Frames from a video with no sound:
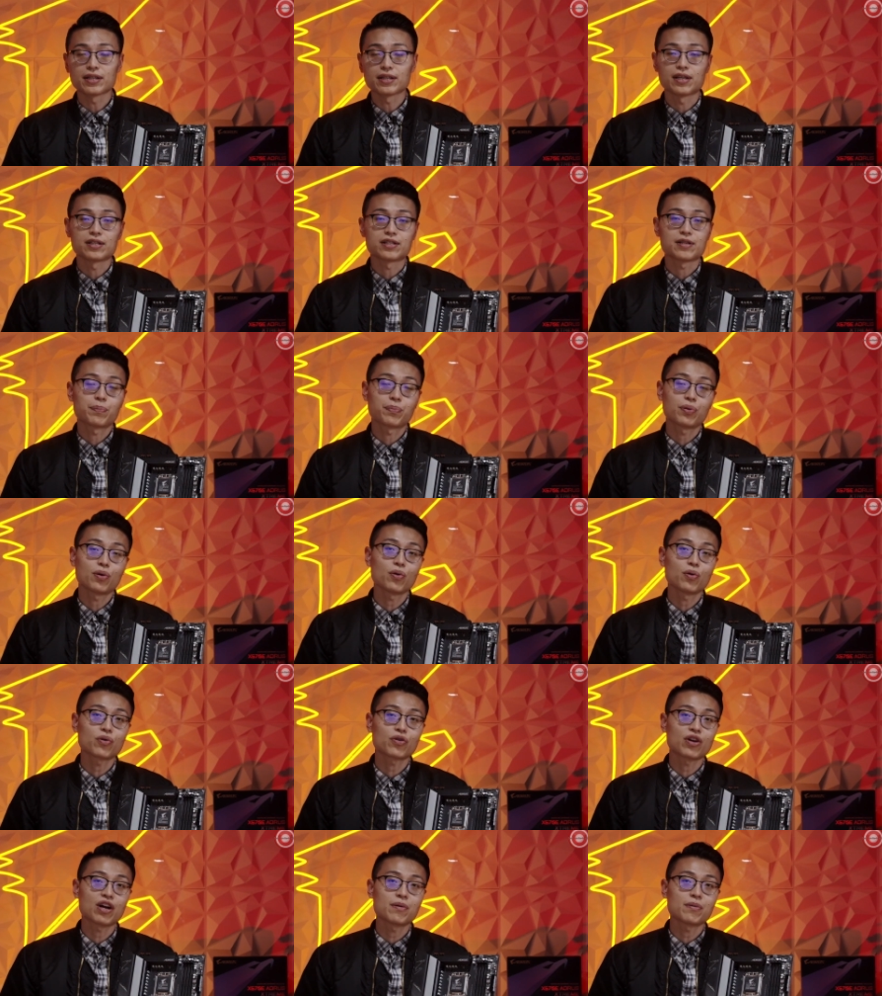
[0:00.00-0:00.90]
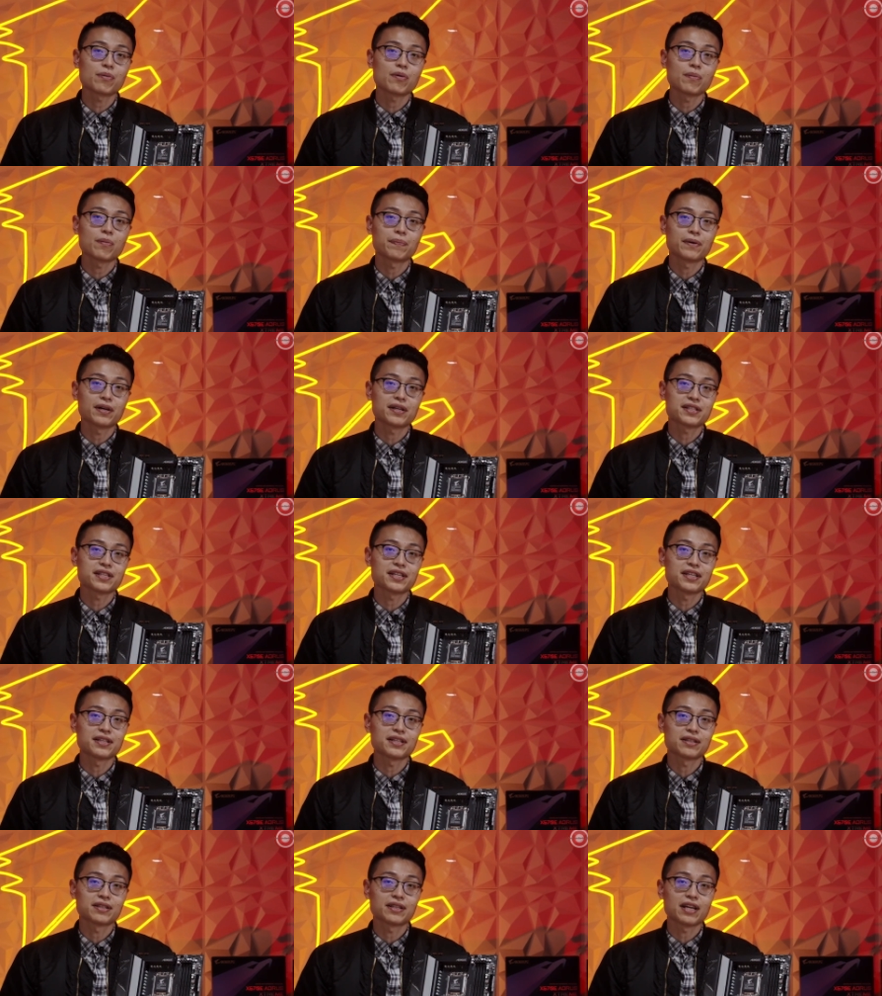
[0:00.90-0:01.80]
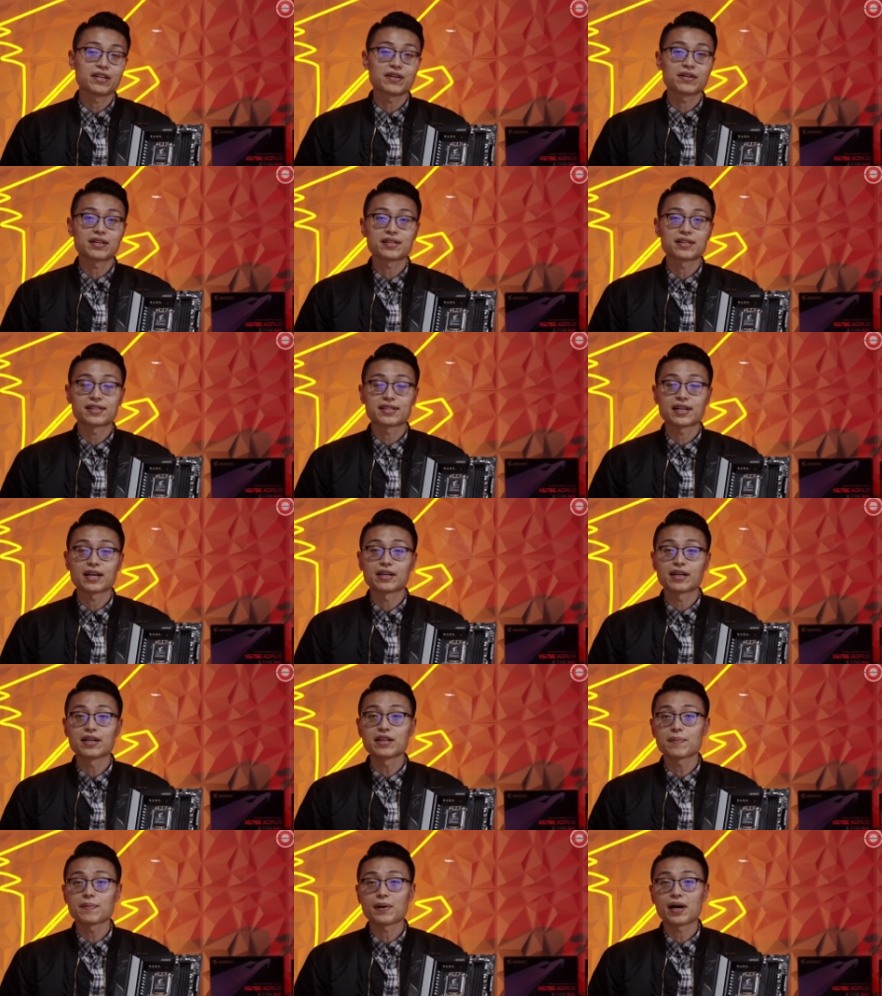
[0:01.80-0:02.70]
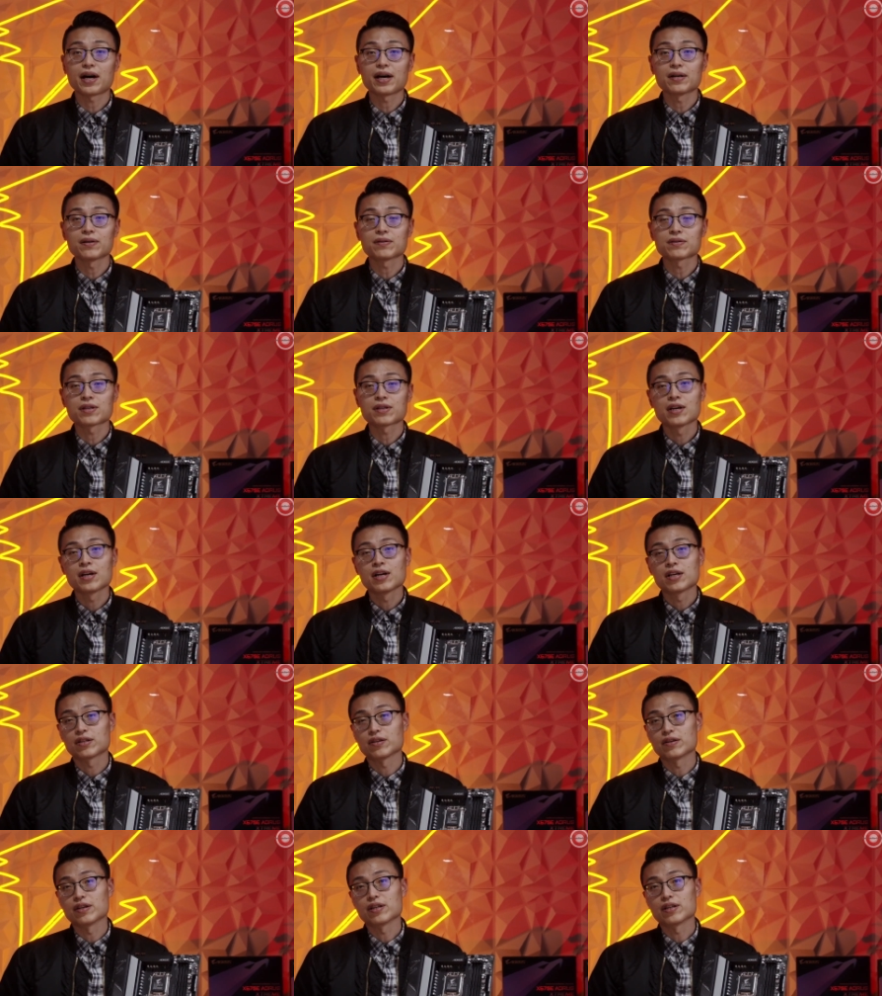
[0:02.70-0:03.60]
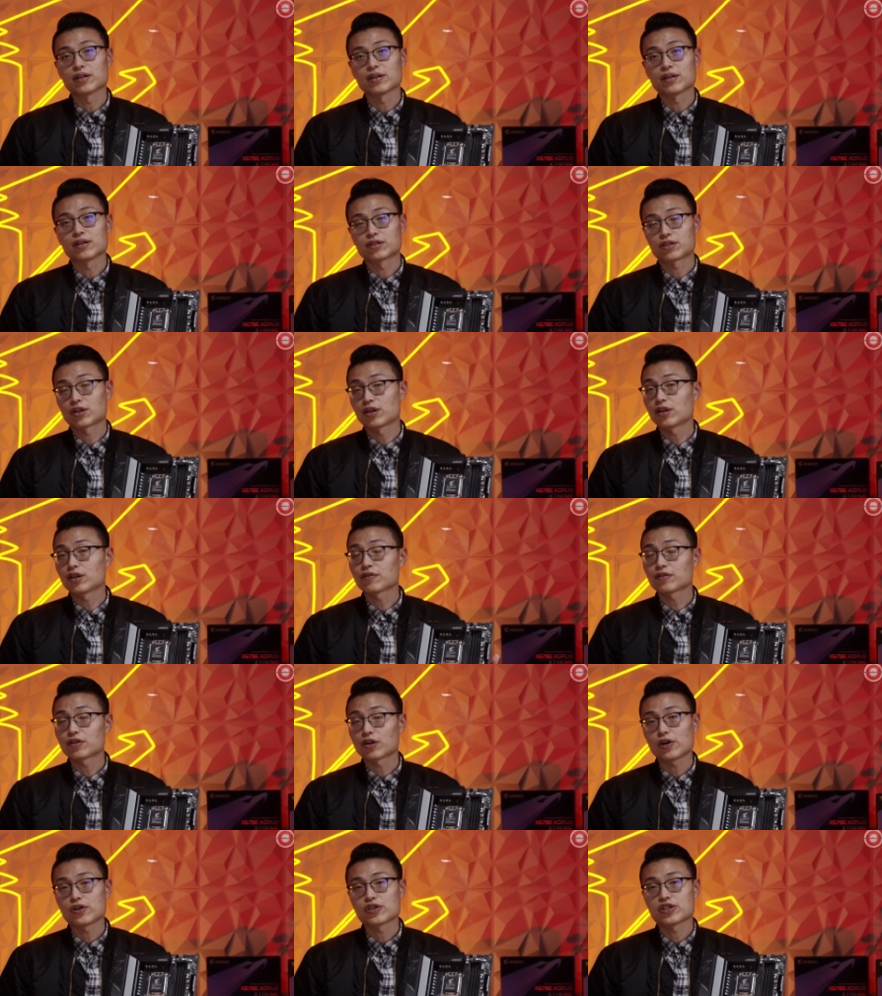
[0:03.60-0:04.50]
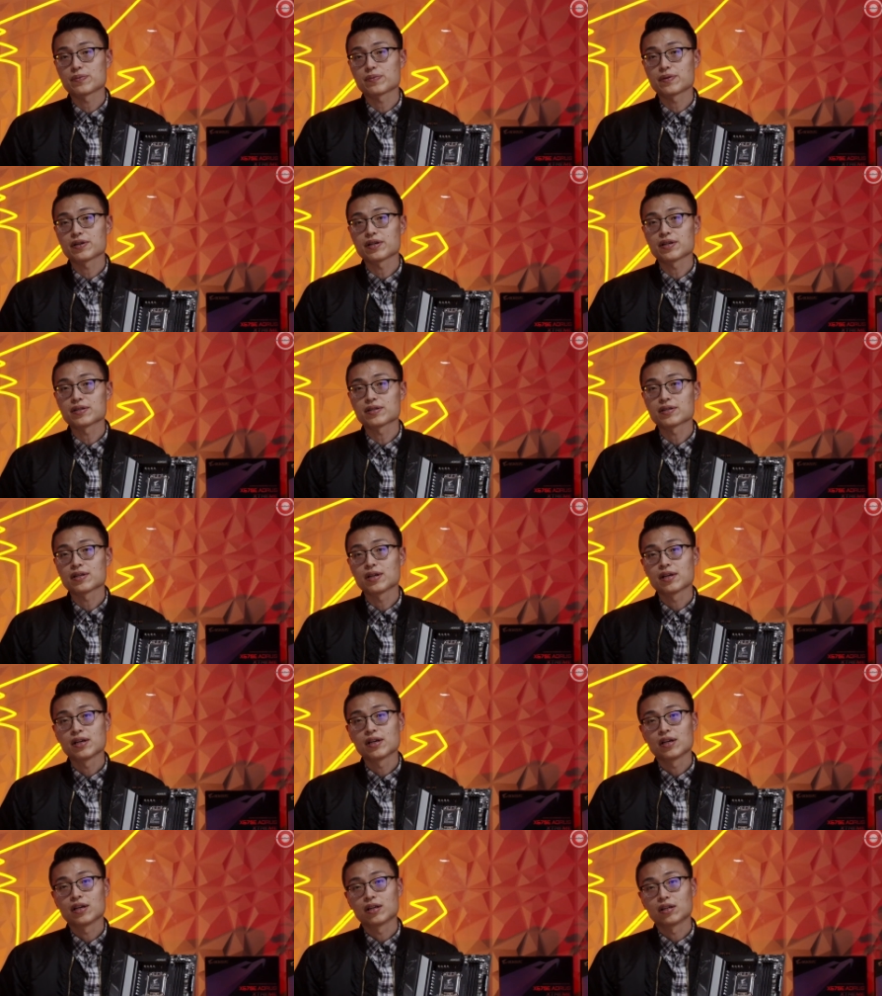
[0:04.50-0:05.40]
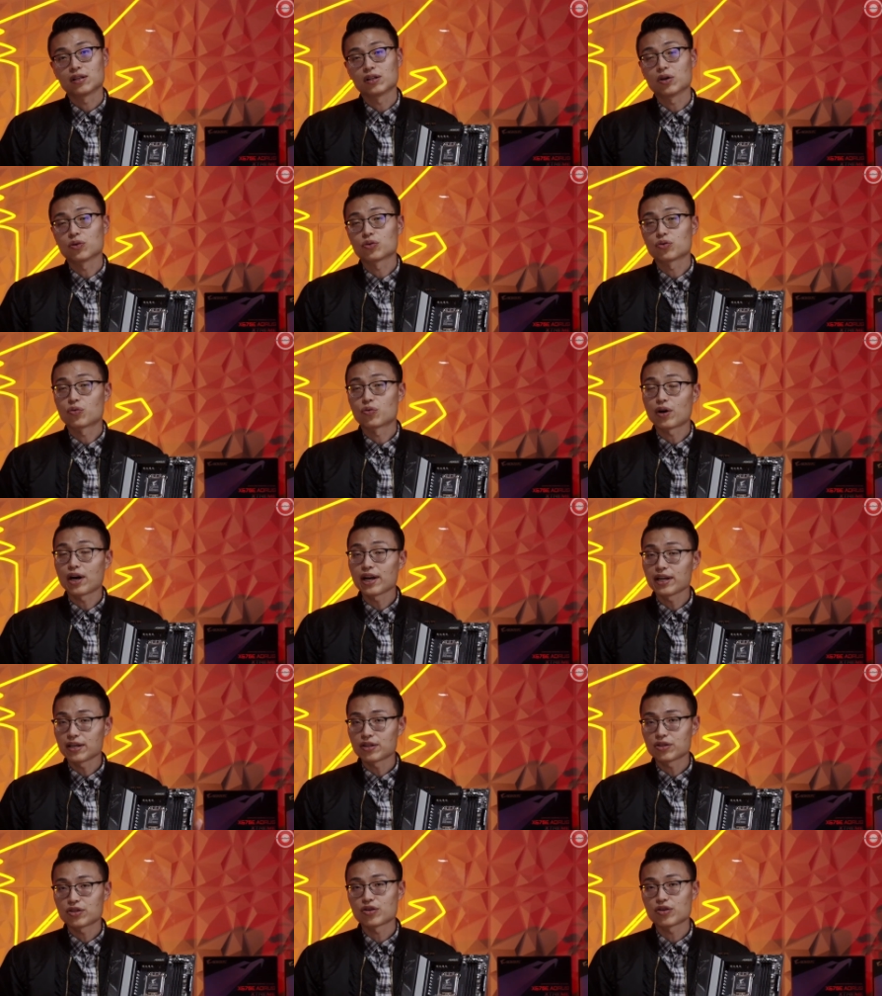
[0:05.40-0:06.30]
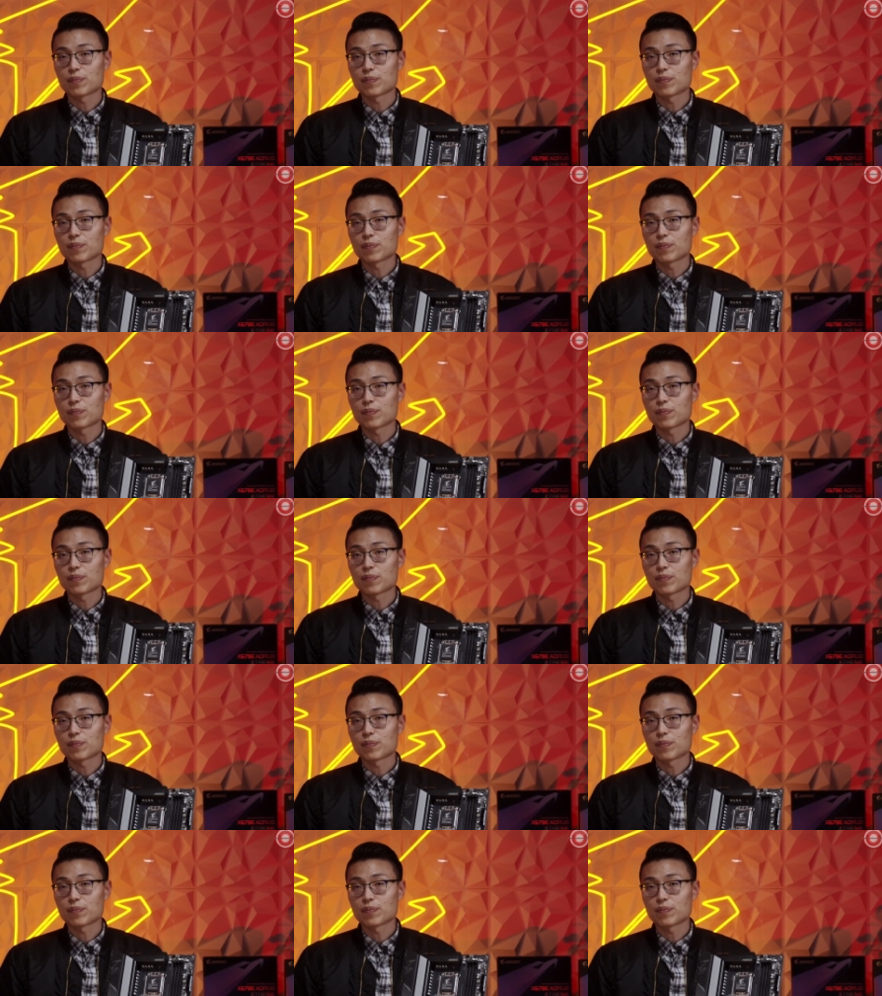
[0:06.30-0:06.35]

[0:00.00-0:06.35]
It's a programmable button that you can set in the BIOS to either turn off the RGBs, load right into